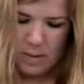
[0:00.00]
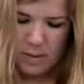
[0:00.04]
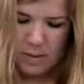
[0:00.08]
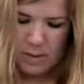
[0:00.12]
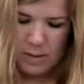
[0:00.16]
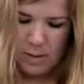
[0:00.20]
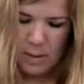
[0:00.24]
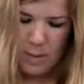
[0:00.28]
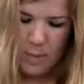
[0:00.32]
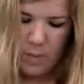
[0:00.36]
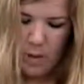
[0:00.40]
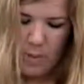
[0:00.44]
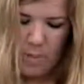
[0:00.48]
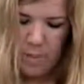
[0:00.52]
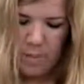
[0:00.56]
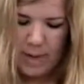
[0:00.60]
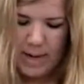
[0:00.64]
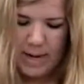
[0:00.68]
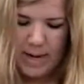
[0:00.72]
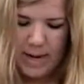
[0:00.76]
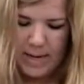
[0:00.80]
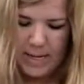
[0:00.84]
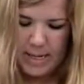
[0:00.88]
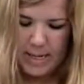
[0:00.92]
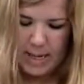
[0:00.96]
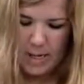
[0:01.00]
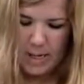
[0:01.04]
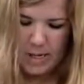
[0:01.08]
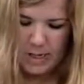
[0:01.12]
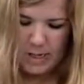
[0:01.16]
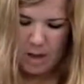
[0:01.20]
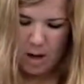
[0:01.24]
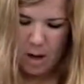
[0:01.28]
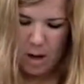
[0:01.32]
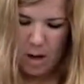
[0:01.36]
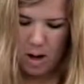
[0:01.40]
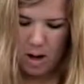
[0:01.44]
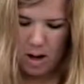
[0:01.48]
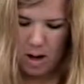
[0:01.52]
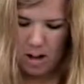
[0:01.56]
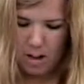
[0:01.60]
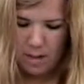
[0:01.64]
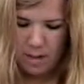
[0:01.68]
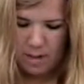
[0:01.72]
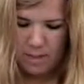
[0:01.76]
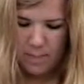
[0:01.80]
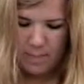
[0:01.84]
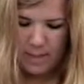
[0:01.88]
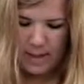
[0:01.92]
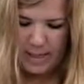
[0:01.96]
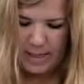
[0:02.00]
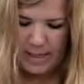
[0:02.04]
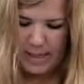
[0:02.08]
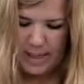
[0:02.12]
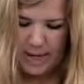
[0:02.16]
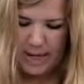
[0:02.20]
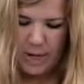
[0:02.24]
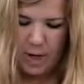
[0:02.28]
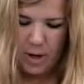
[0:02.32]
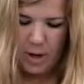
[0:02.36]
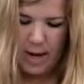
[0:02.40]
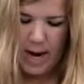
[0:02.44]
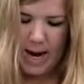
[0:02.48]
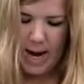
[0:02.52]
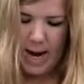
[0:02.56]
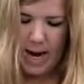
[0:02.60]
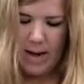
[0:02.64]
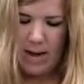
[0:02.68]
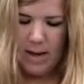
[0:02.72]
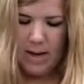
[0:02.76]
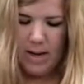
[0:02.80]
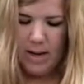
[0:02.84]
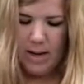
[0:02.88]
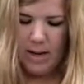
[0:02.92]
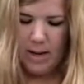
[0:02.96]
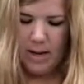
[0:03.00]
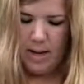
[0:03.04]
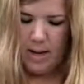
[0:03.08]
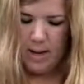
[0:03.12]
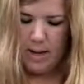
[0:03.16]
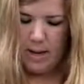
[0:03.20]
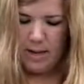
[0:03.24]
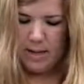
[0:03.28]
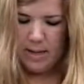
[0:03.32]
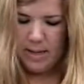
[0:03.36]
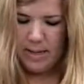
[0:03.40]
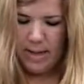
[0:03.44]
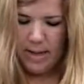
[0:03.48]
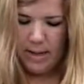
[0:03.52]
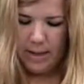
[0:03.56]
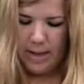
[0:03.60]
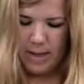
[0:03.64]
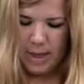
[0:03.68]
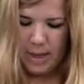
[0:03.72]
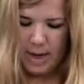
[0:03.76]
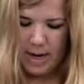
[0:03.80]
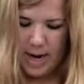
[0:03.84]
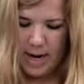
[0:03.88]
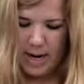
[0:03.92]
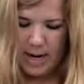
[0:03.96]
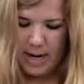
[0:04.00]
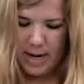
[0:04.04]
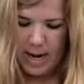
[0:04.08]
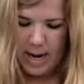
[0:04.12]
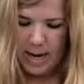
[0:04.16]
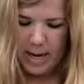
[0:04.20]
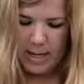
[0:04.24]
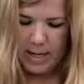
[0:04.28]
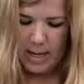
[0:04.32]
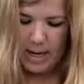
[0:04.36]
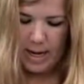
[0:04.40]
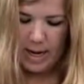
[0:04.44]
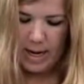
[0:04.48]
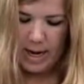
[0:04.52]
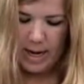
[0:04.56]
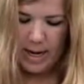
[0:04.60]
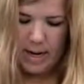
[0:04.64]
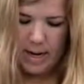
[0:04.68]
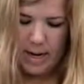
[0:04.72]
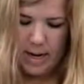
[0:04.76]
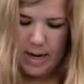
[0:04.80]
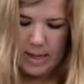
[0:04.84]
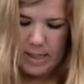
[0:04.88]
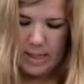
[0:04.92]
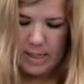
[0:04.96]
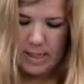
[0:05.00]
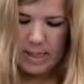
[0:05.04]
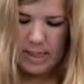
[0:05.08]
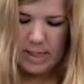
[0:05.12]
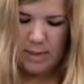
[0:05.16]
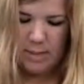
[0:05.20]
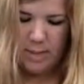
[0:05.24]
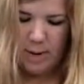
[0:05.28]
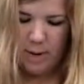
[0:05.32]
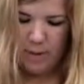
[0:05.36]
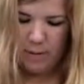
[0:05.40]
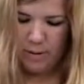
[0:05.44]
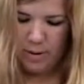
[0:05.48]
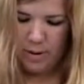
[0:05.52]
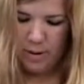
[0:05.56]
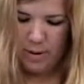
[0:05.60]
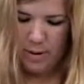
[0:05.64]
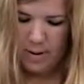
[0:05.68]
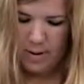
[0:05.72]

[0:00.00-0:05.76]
So you want to blend it till it's all mixed in. You can't tell that you added anything in, and it's smooth.